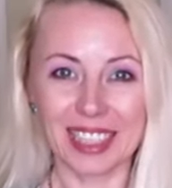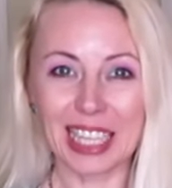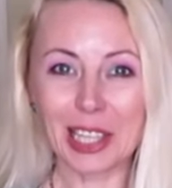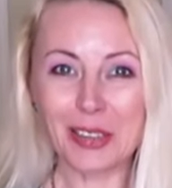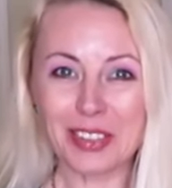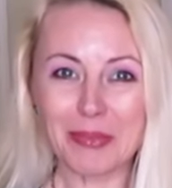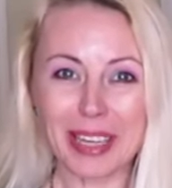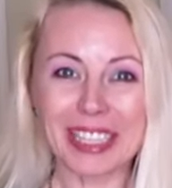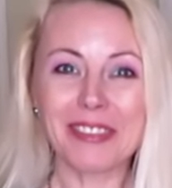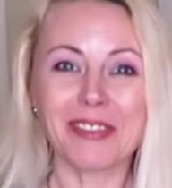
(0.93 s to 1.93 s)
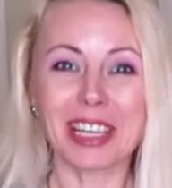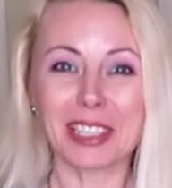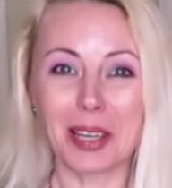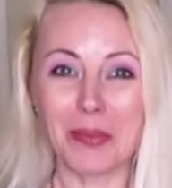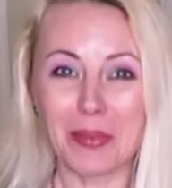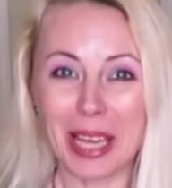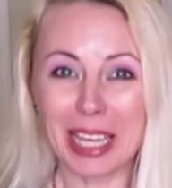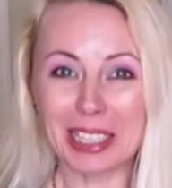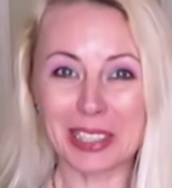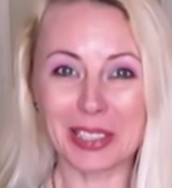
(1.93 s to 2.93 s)
Hello everybody, welcome
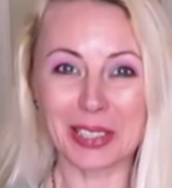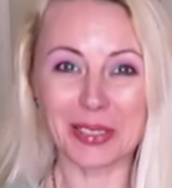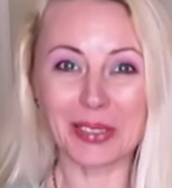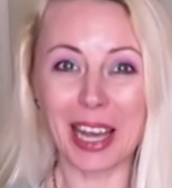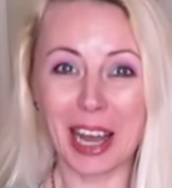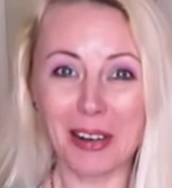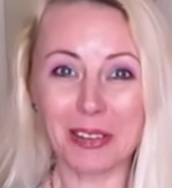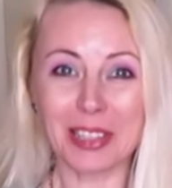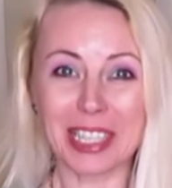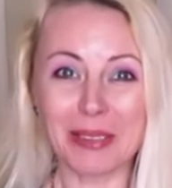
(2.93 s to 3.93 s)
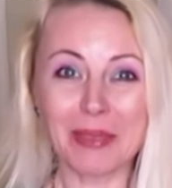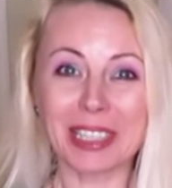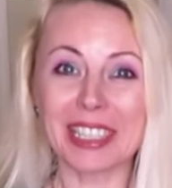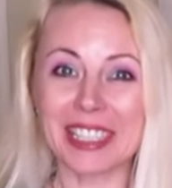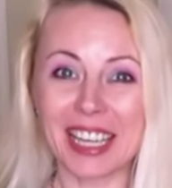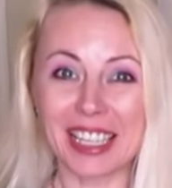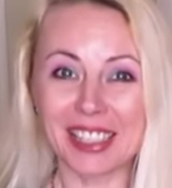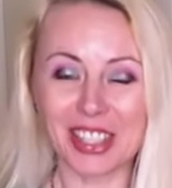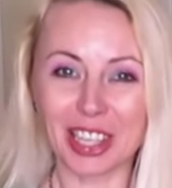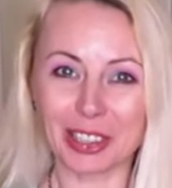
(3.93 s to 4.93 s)
back to our Dreamer Design
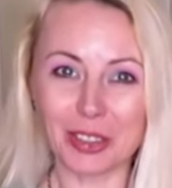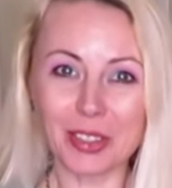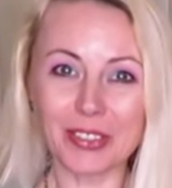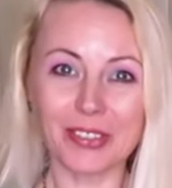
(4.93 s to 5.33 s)
channel